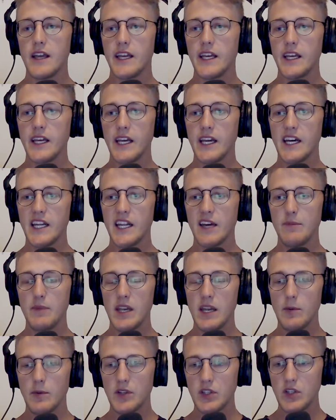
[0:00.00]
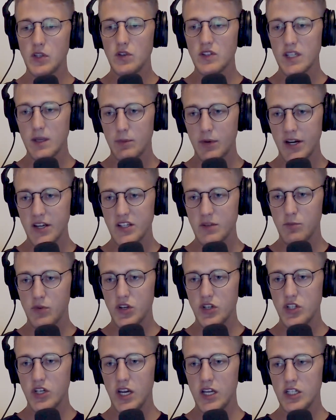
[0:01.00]
and have been able to use that price
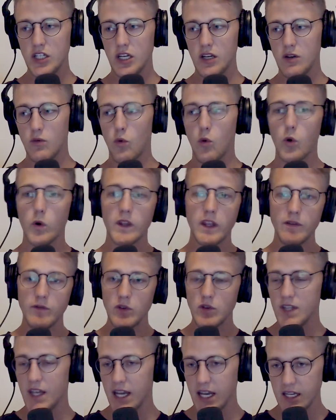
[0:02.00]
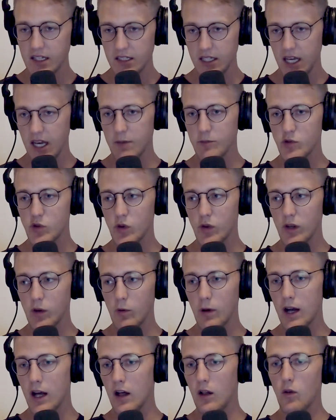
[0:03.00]
appreciation, or they've used ATMs really
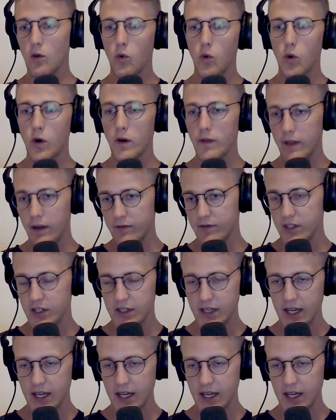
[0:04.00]
well, or they've just